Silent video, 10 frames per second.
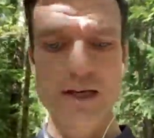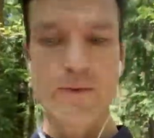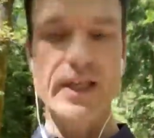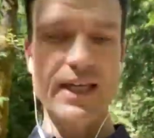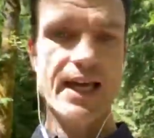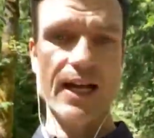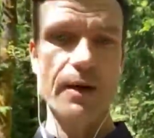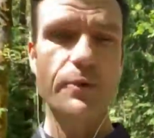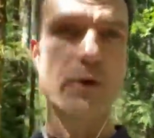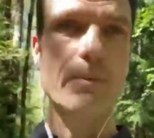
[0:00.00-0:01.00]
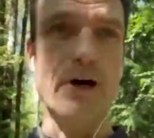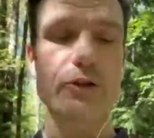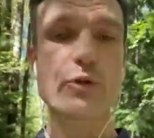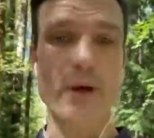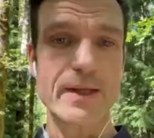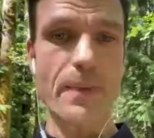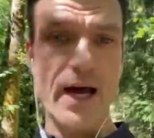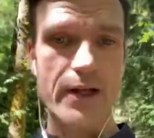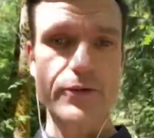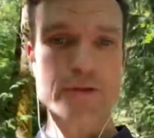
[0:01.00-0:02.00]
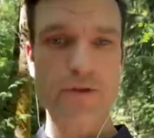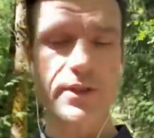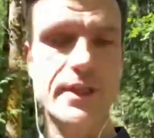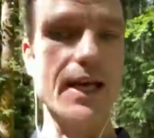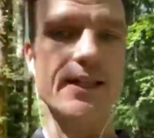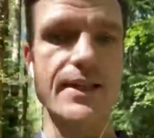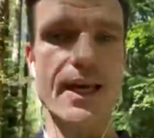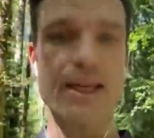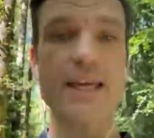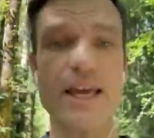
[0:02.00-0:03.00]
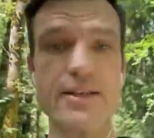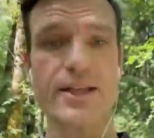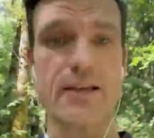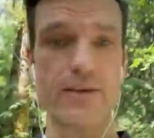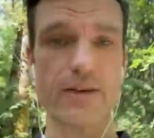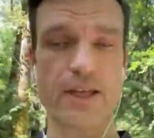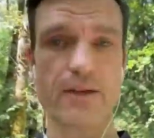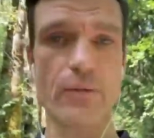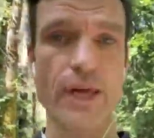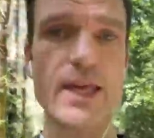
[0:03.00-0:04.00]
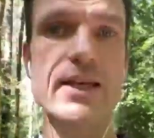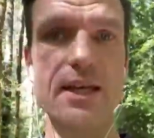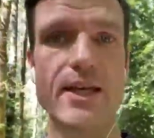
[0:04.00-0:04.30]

we can get up to about 20 pounds that a case can weigh.